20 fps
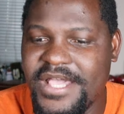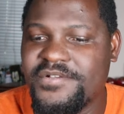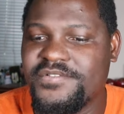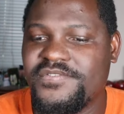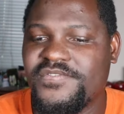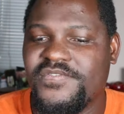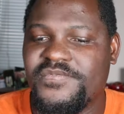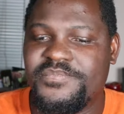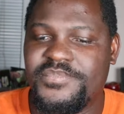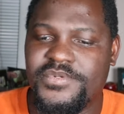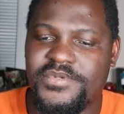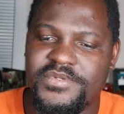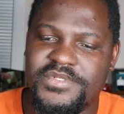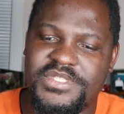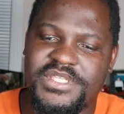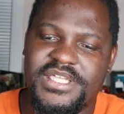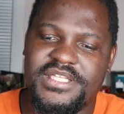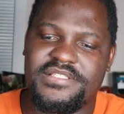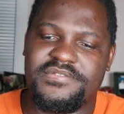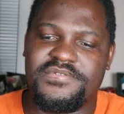out of
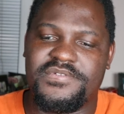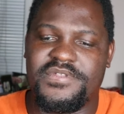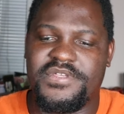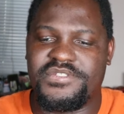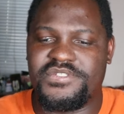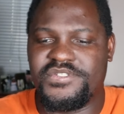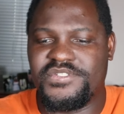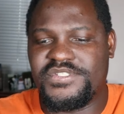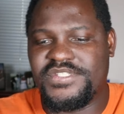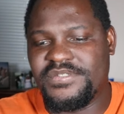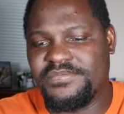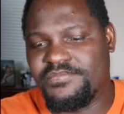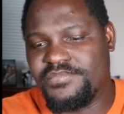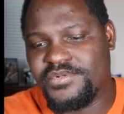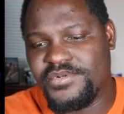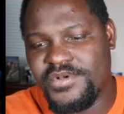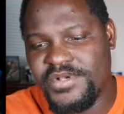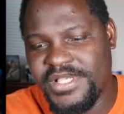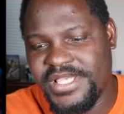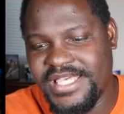projects. Relationship
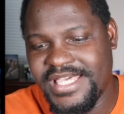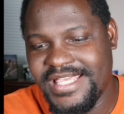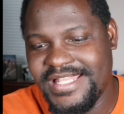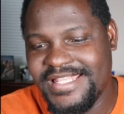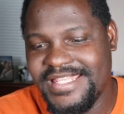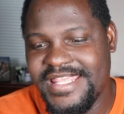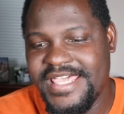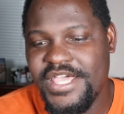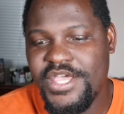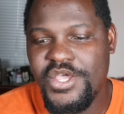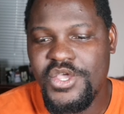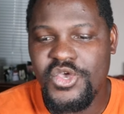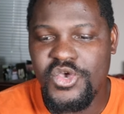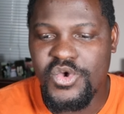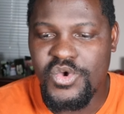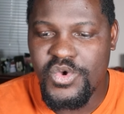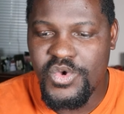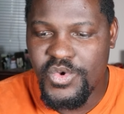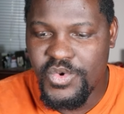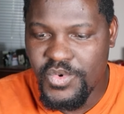broken
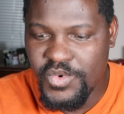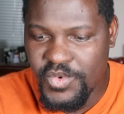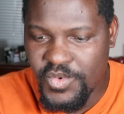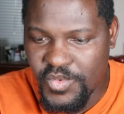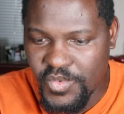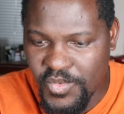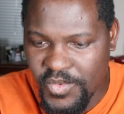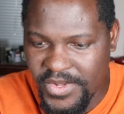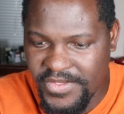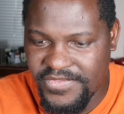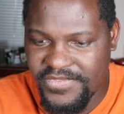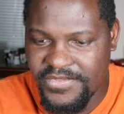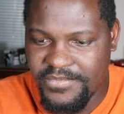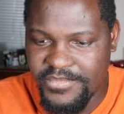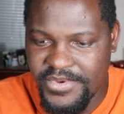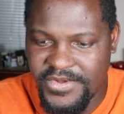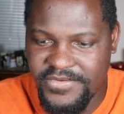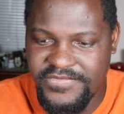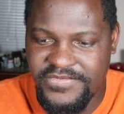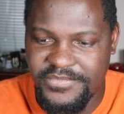with
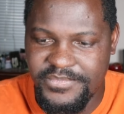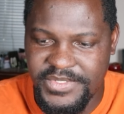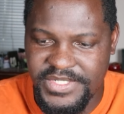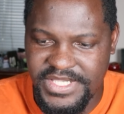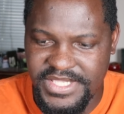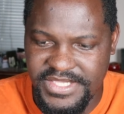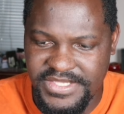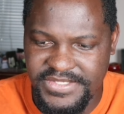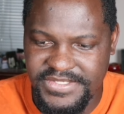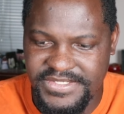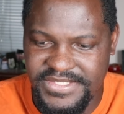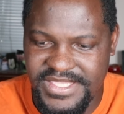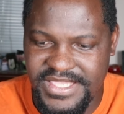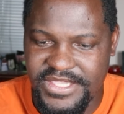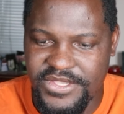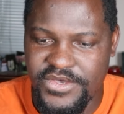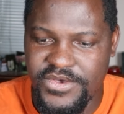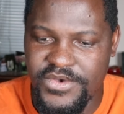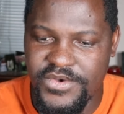both players. They